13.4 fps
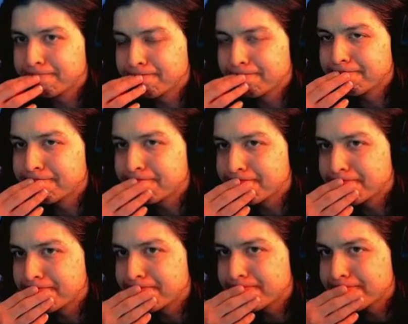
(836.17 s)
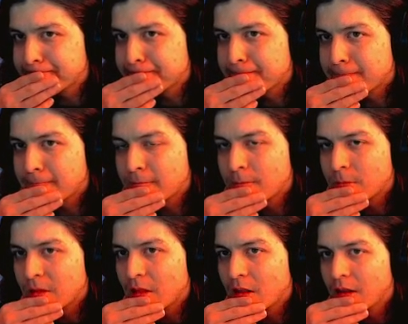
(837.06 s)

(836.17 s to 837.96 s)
(no one is talking)